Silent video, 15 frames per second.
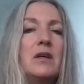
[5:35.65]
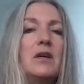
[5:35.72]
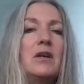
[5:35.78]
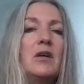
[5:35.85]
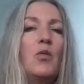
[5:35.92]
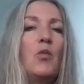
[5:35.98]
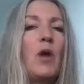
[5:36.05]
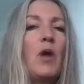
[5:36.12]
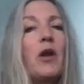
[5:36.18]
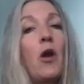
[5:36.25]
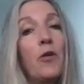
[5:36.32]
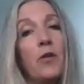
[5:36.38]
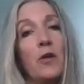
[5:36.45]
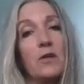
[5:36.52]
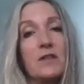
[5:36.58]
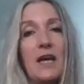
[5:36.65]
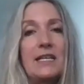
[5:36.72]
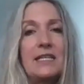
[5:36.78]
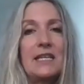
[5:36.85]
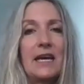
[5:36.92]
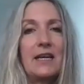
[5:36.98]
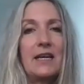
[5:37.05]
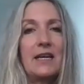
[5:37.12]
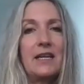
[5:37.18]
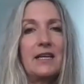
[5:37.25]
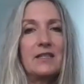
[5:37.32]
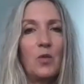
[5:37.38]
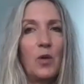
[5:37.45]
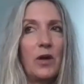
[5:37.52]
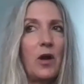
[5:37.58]
What are those
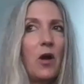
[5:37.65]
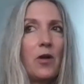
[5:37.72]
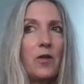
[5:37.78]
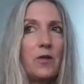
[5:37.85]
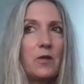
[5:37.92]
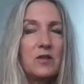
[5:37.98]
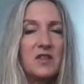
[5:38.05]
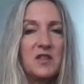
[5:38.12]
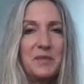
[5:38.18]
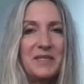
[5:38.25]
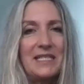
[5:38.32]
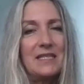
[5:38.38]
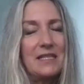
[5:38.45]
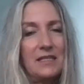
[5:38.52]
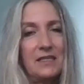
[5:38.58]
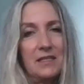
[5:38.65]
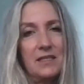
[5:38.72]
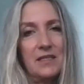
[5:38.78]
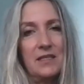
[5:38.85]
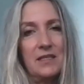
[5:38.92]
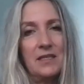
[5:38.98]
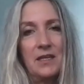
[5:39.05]
identities? What are those species?